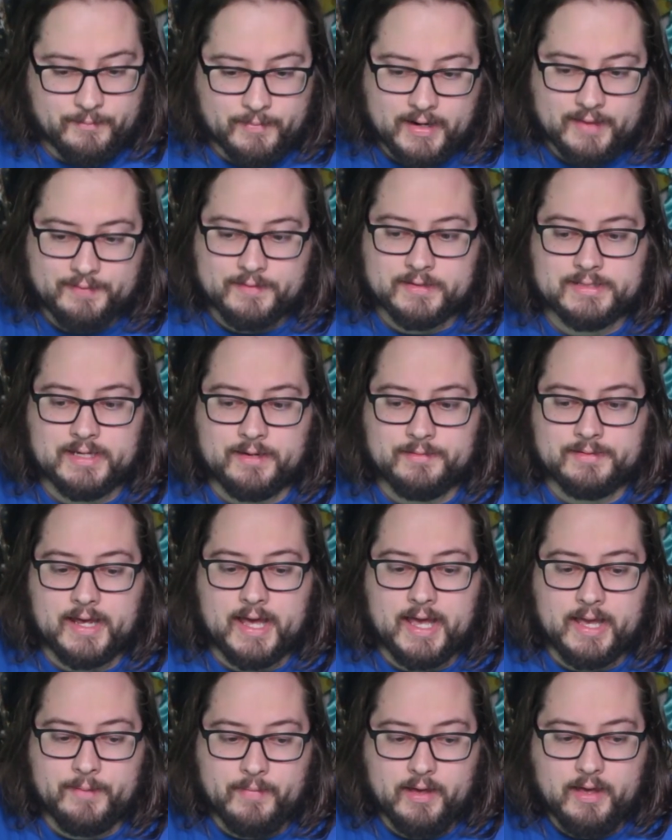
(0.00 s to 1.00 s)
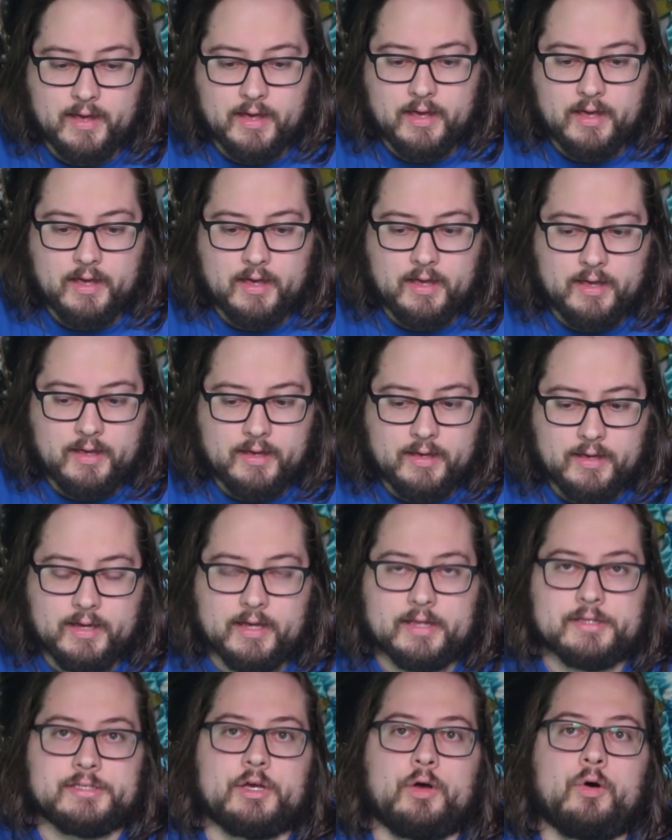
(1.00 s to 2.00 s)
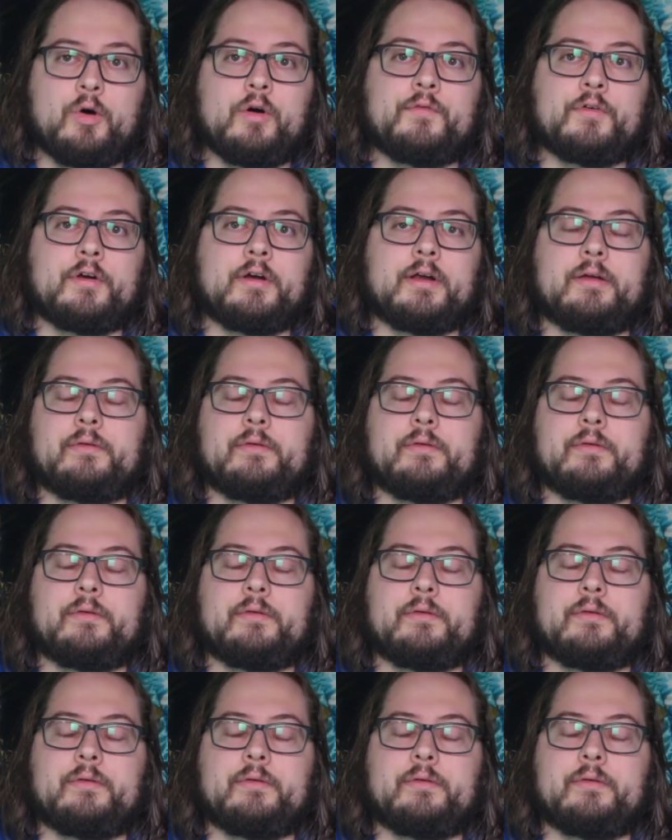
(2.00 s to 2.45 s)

But at the same time, it's over.